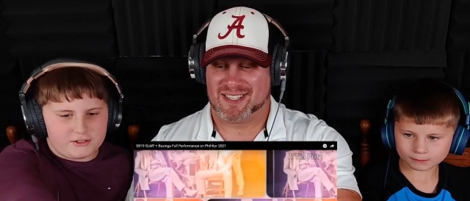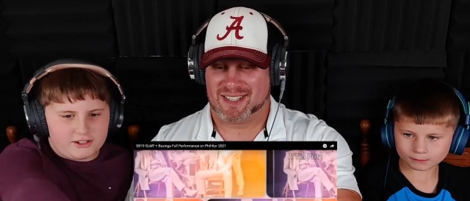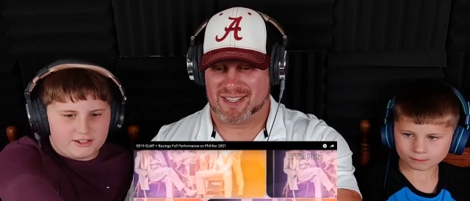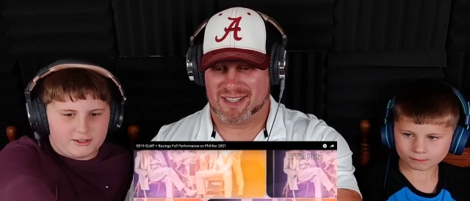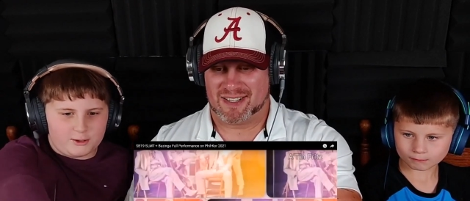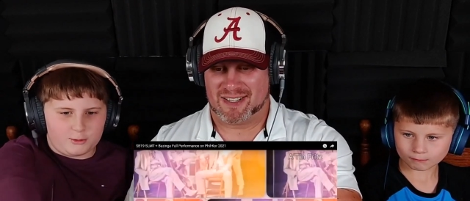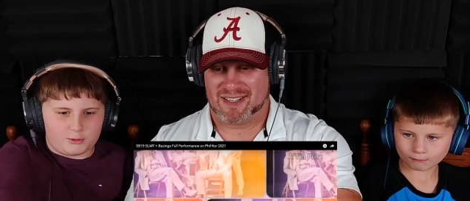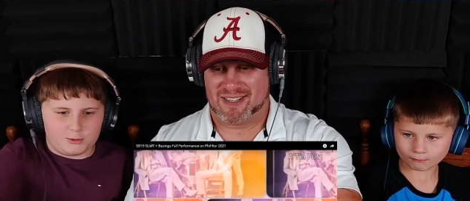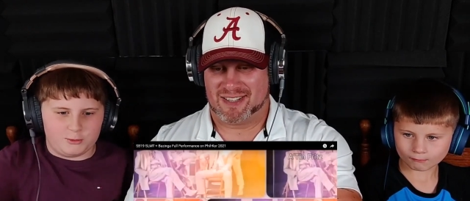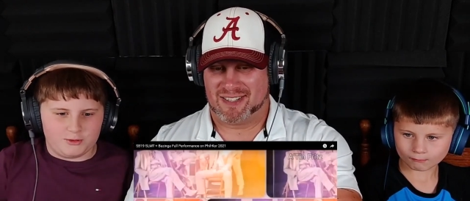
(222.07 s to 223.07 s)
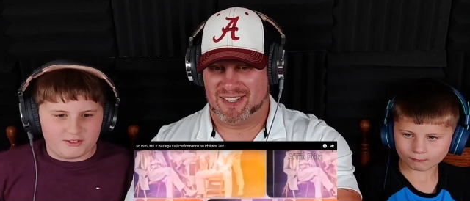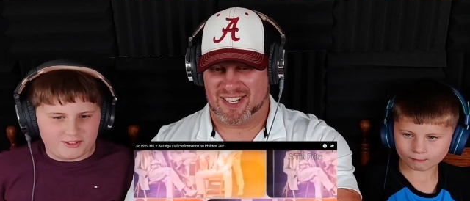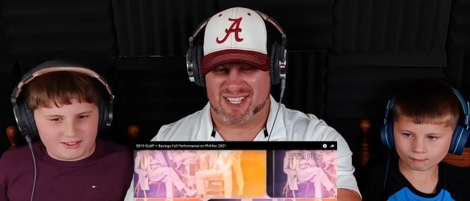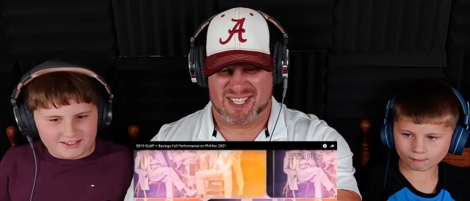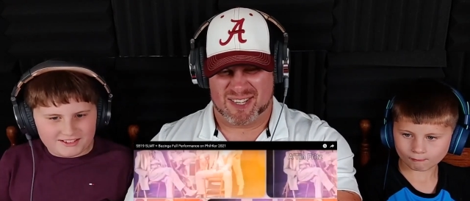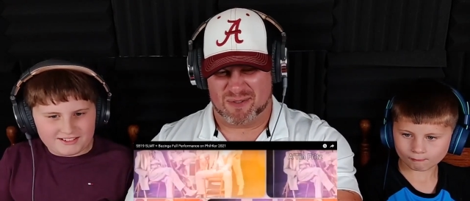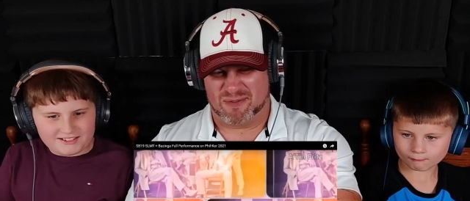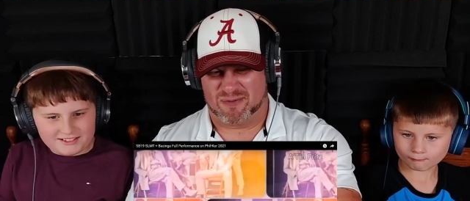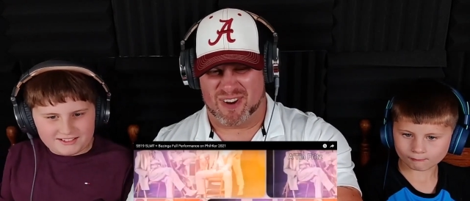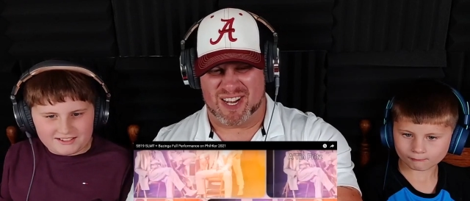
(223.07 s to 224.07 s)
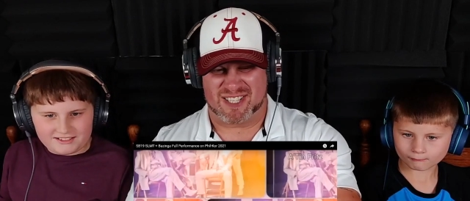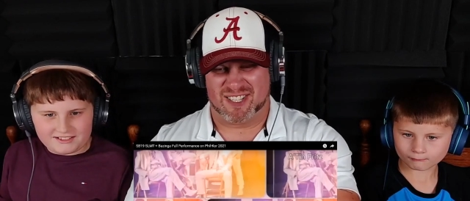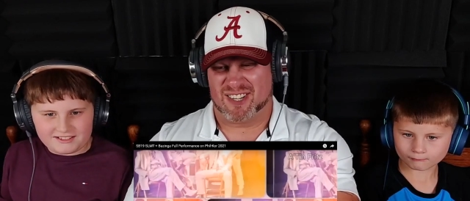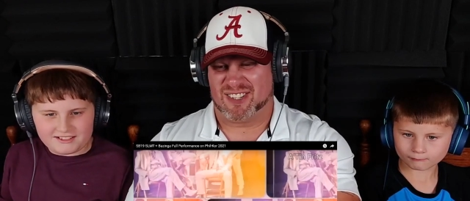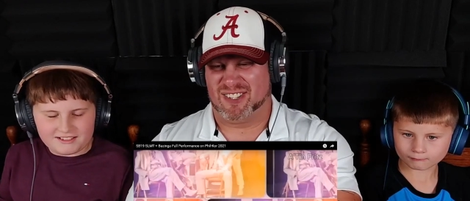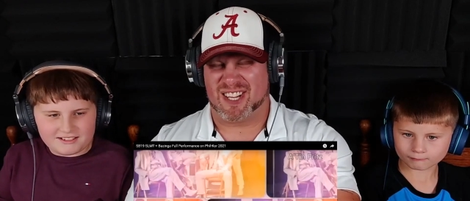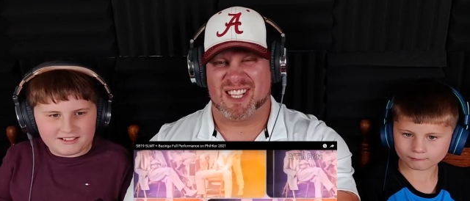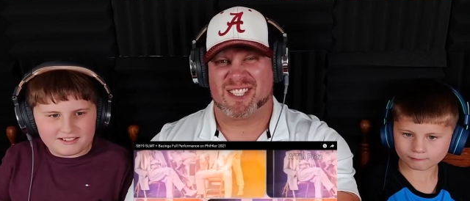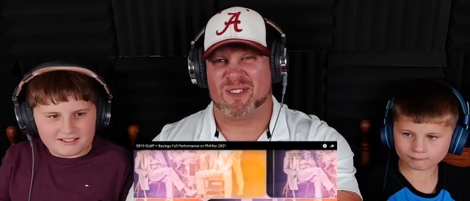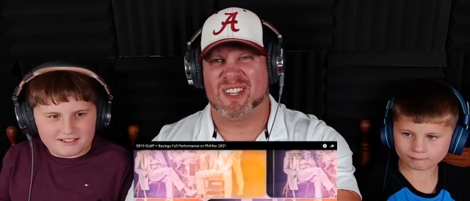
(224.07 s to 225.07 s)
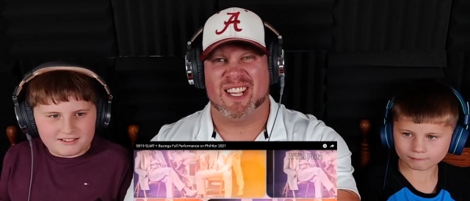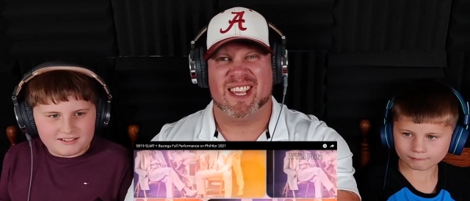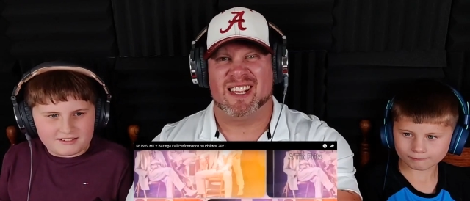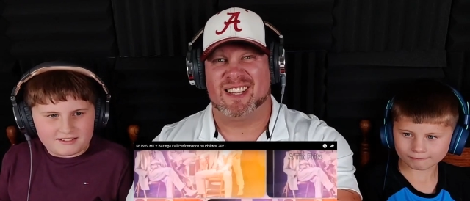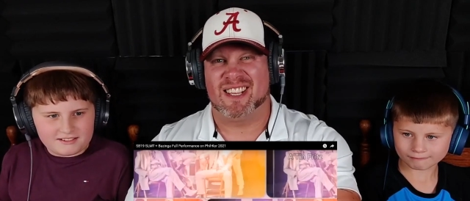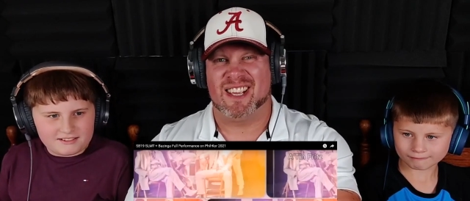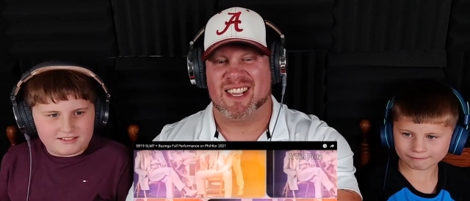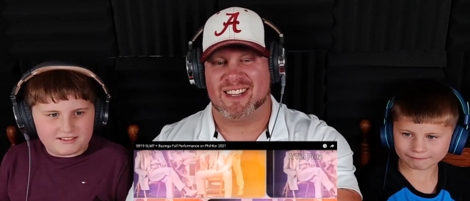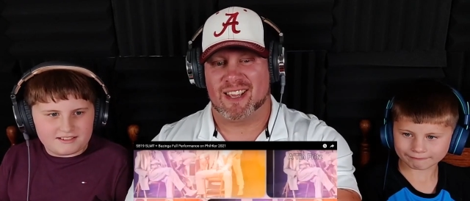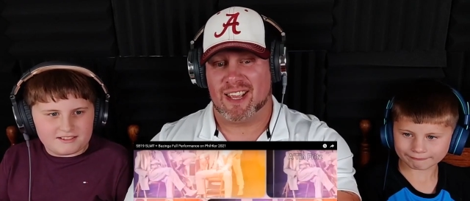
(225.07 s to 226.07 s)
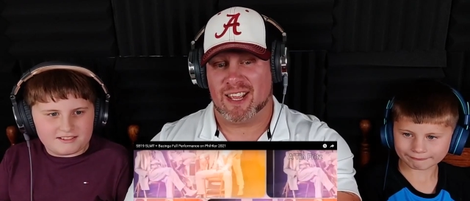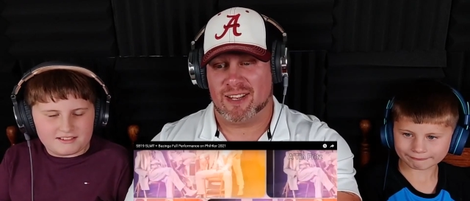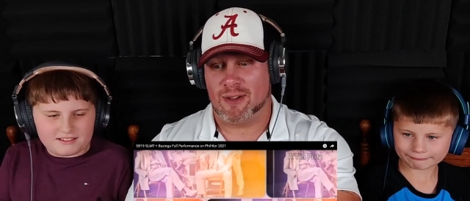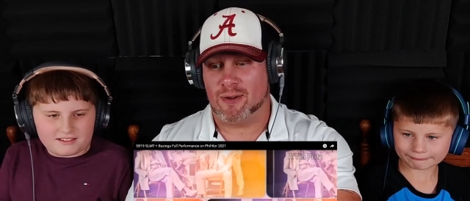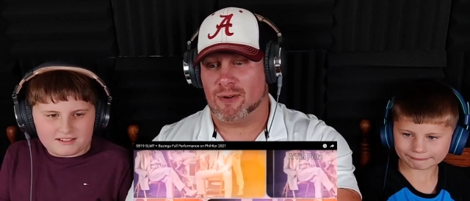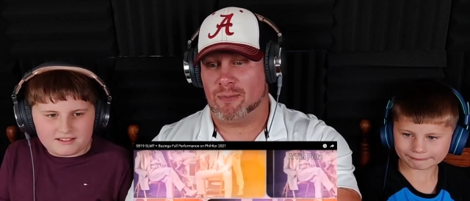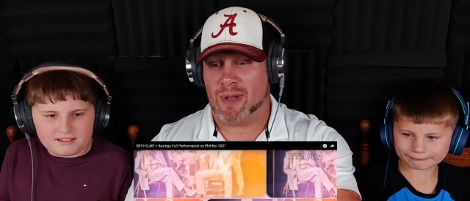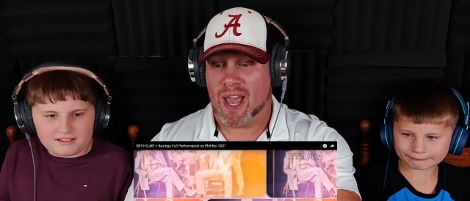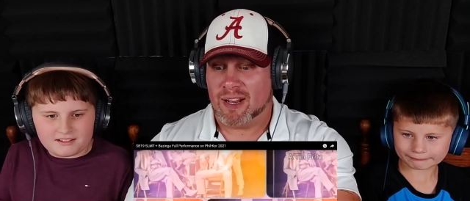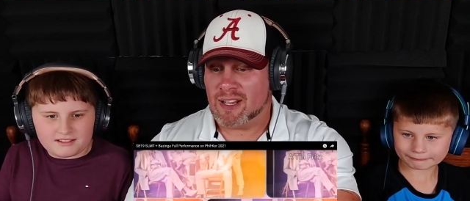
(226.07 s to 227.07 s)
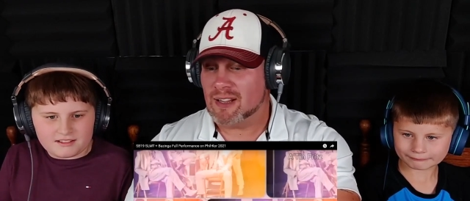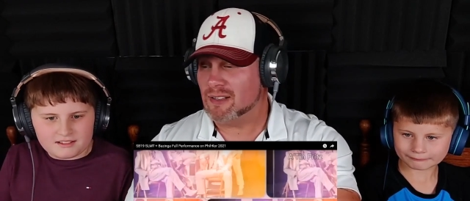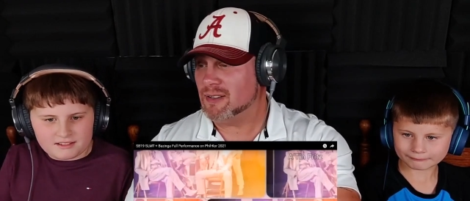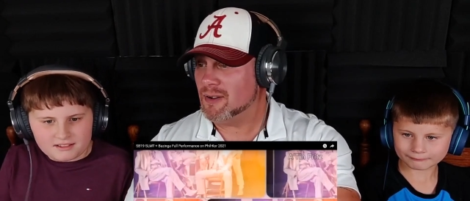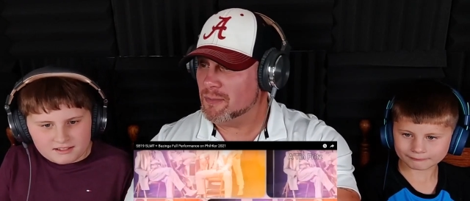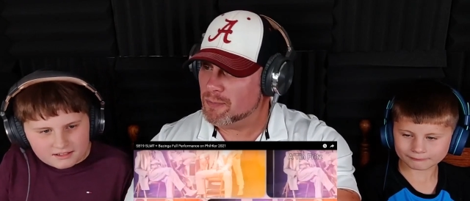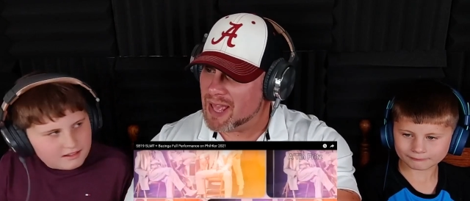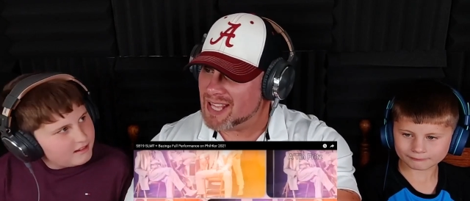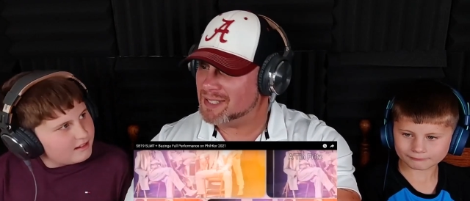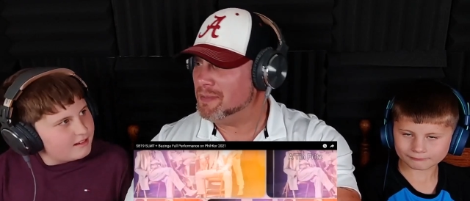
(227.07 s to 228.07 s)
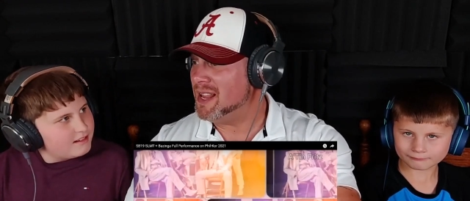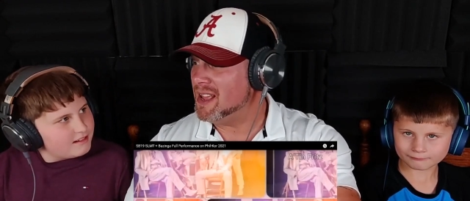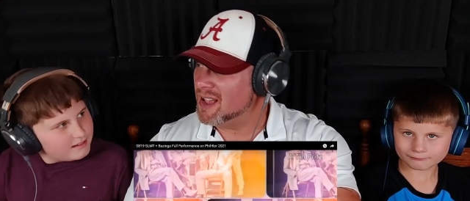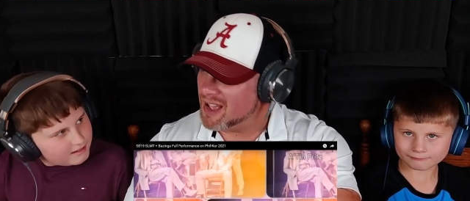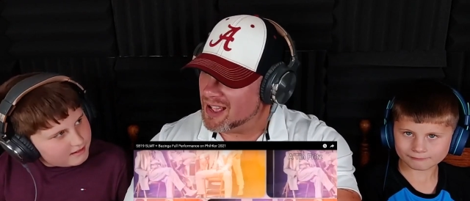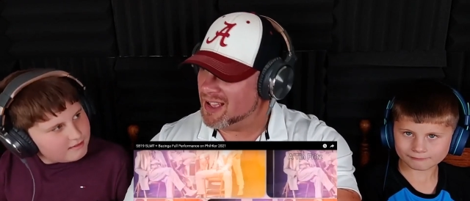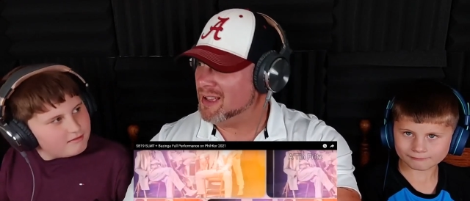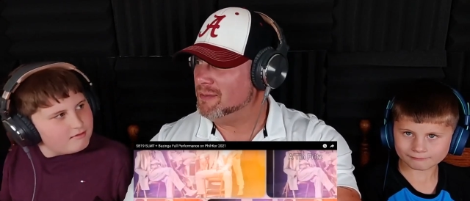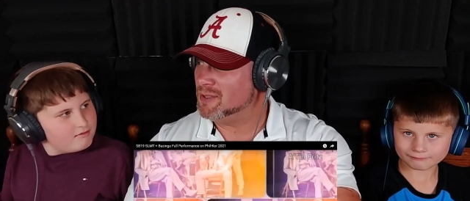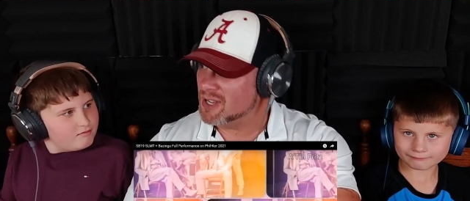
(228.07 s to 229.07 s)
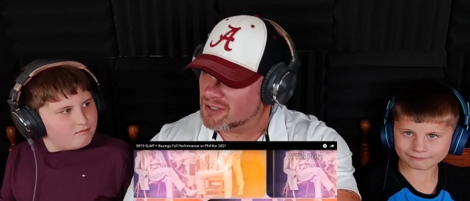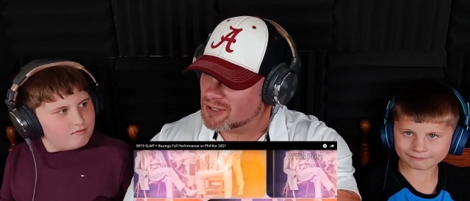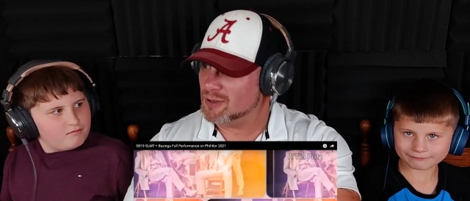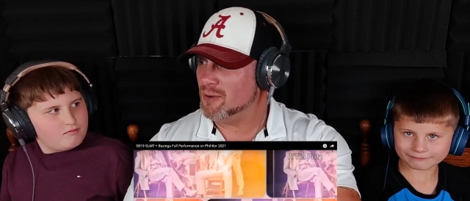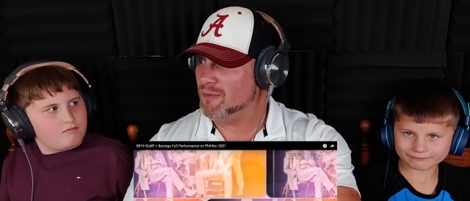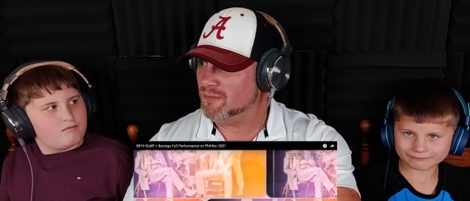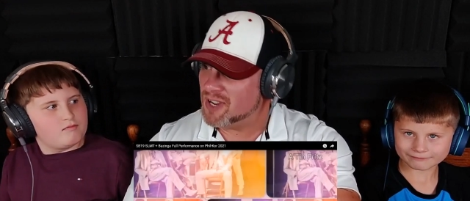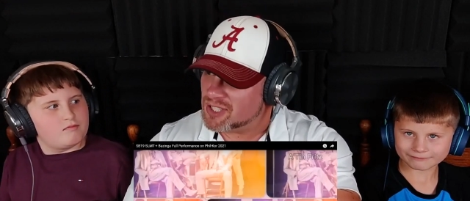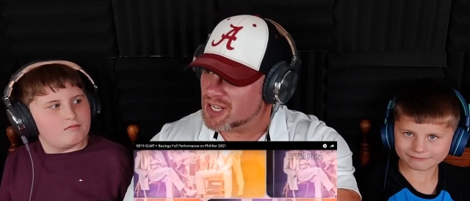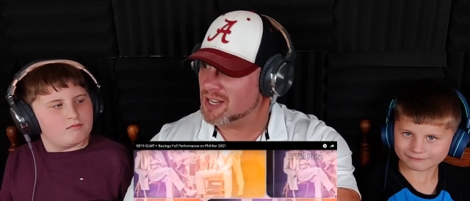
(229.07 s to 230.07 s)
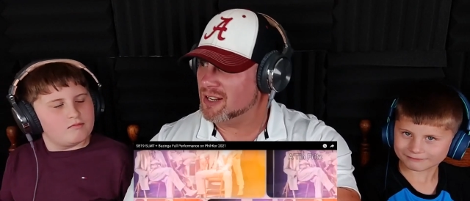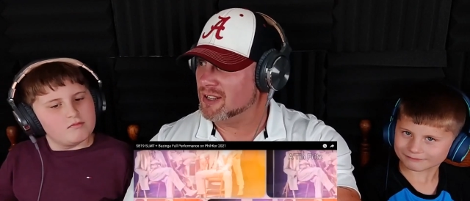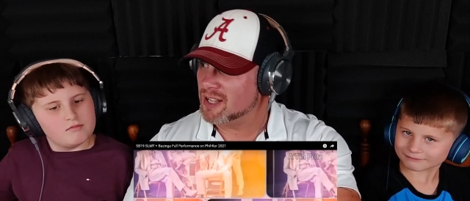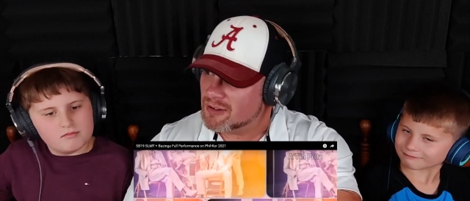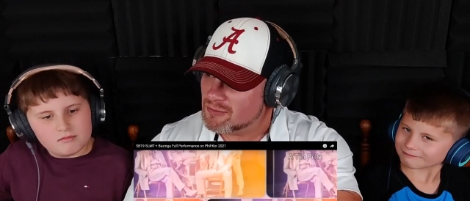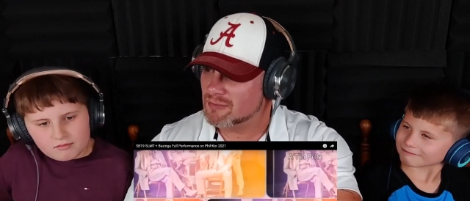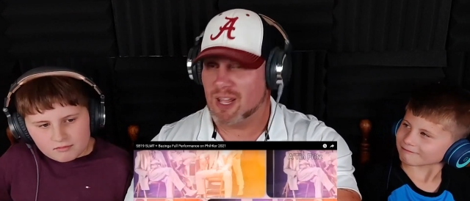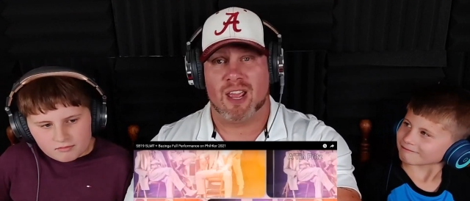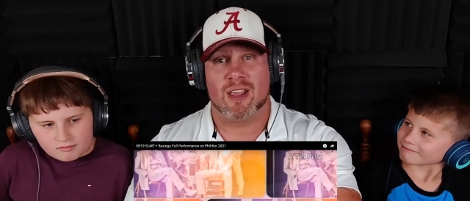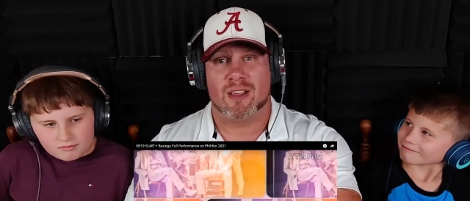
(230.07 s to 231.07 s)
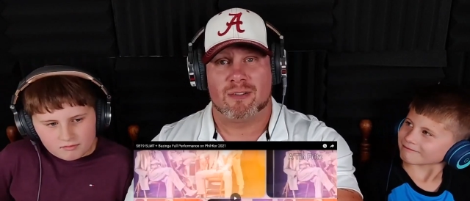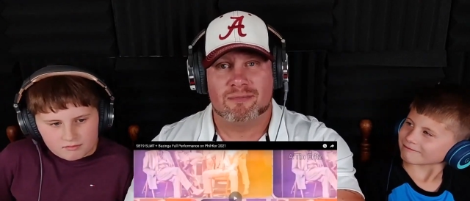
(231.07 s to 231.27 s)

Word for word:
Speaker 1: Look at those suits.
Speaker 2: Looking so fresh. Looking so clean, clean. Ain't nobody dope as me. I'm just so fresh and clean. Hey.